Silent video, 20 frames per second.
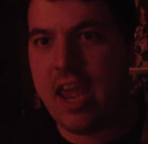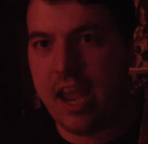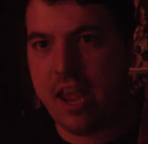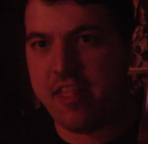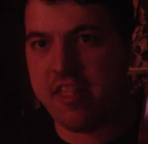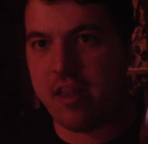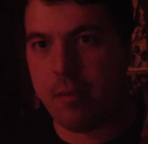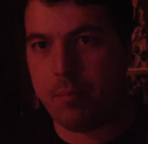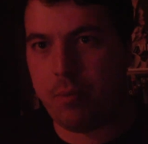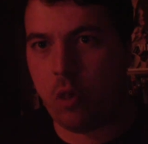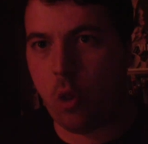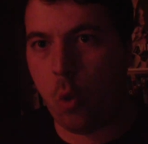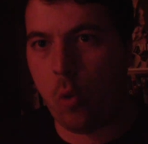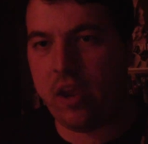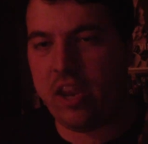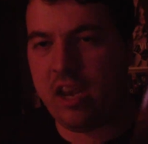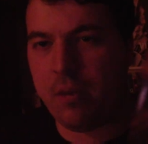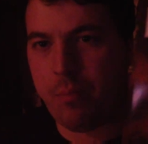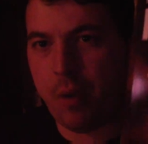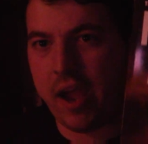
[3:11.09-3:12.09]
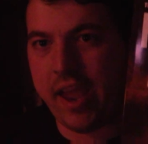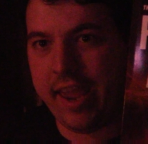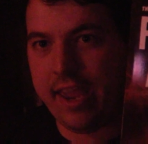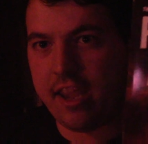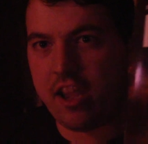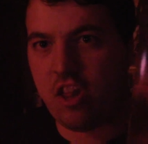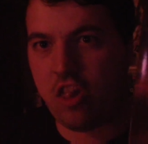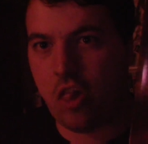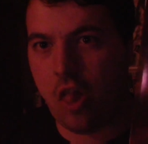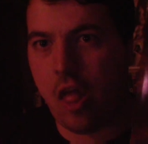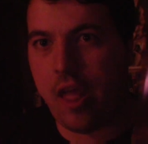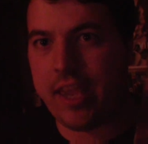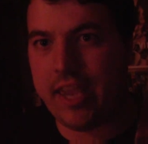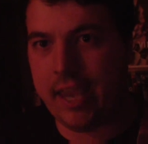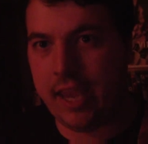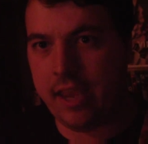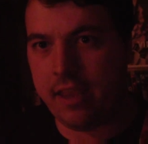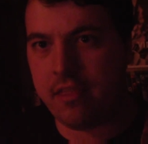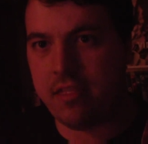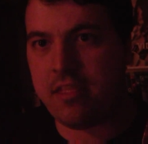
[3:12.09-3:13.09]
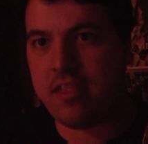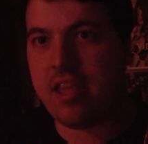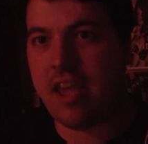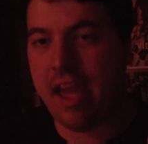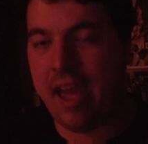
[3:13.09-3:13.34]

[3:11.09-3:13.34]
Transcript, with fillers: is employed by a client,